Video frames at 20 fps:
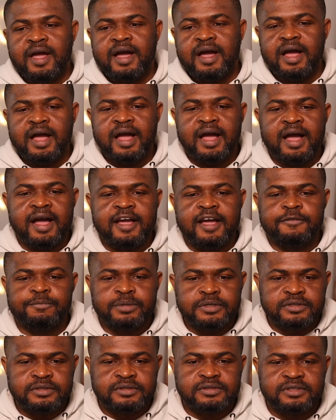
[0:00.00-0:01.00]
I have
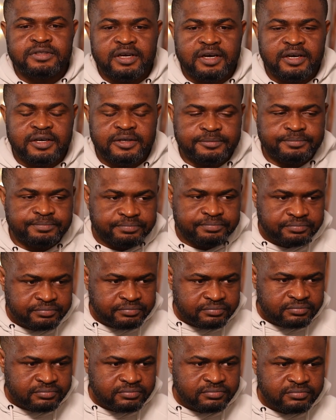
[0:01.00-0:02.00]
been
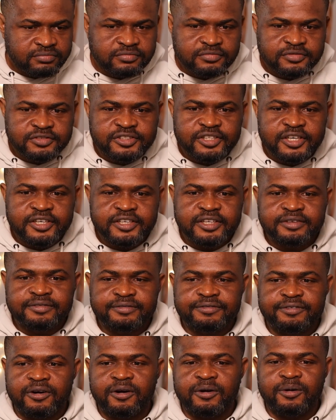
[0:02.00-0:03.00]
trading
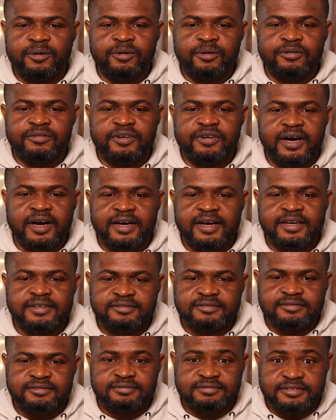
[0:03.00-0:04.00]
for over
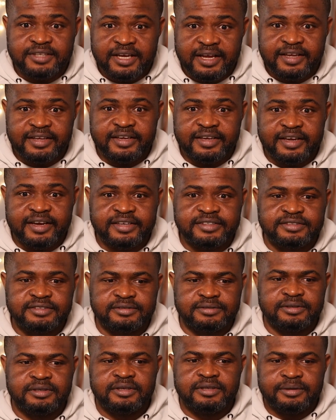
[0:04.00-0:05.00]
10 years,
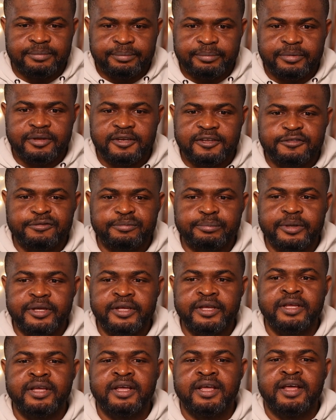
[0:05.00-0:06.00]
believe
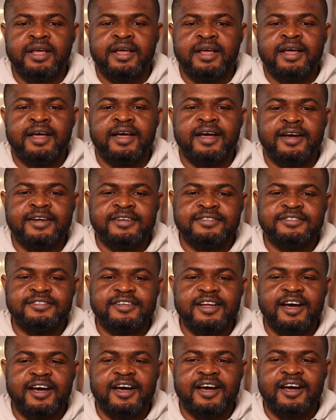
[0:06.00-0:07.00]
me. And
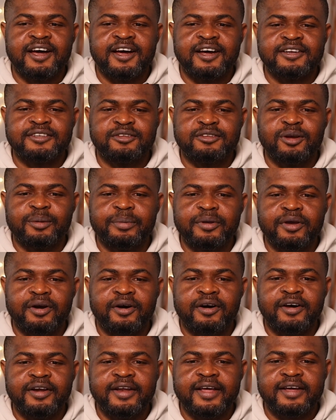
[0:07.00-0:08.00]
to be
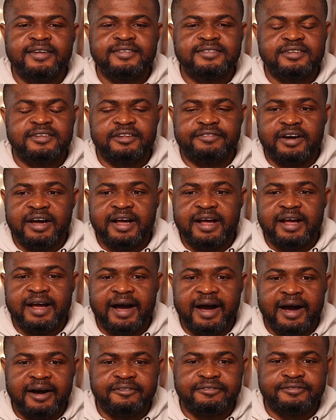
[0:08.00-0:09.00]
honest, if I
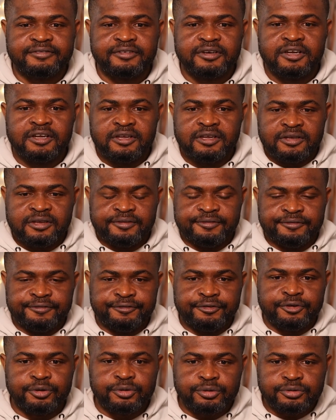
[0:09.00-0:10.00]
have
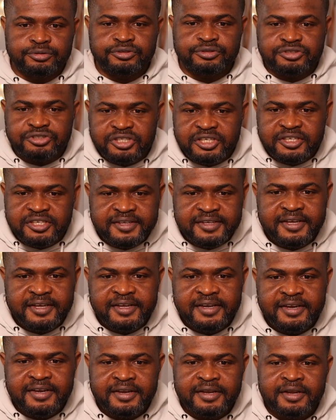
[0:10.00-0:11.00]
viewed
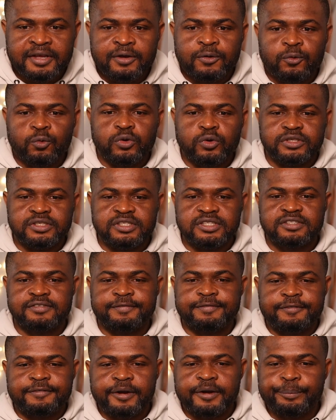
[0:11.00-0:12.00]
trading with this
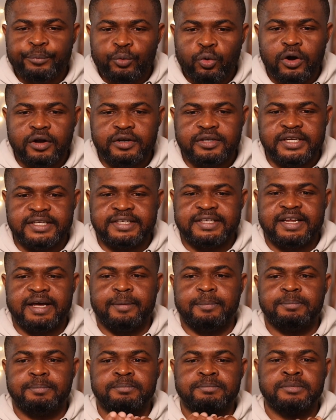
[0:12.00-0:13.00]
framework that
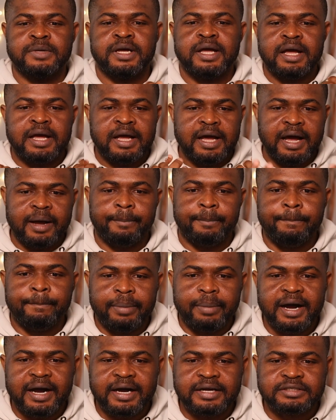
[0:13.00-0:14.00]
I'm
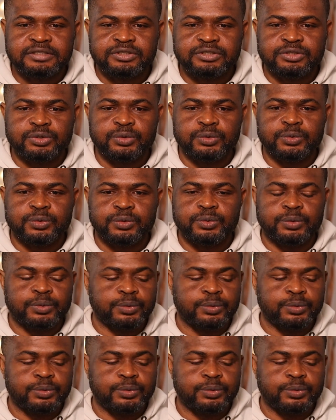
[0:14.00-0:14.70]
about to